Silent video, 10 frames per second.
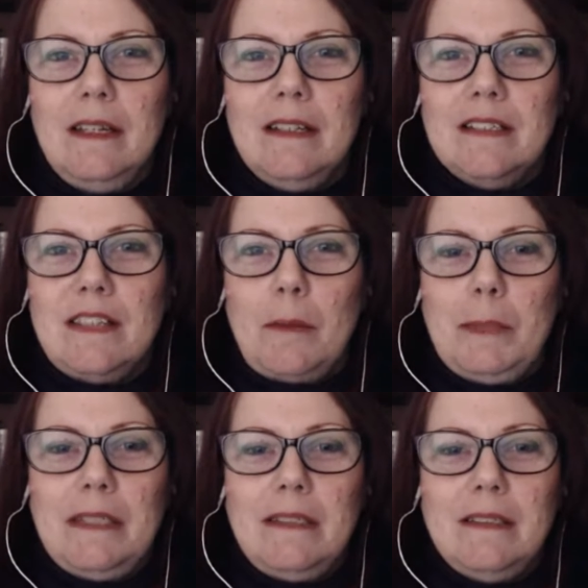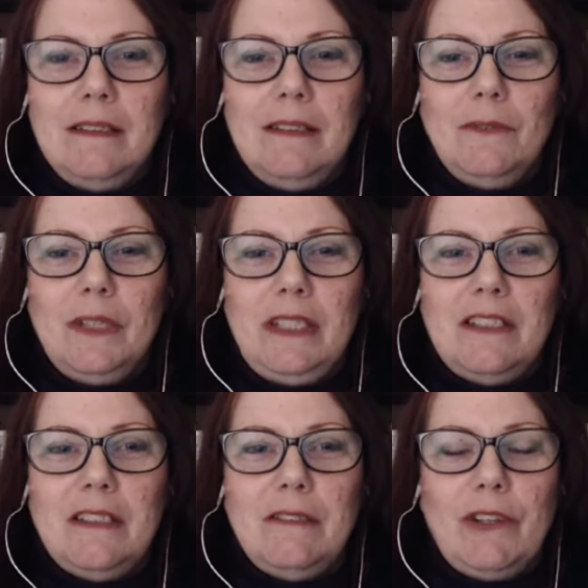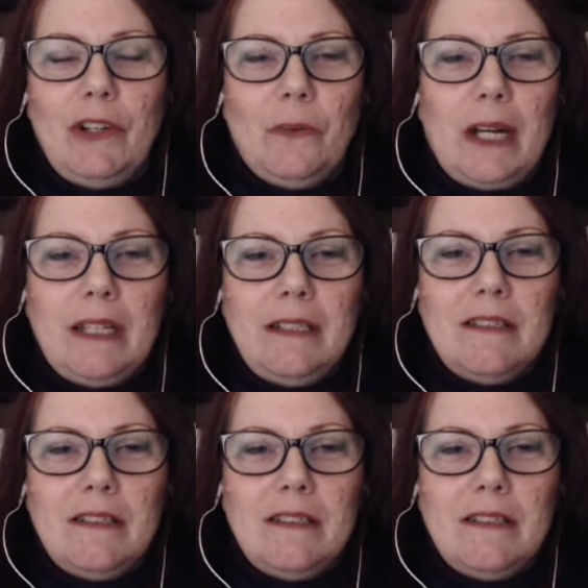summit, it really didn't feel right.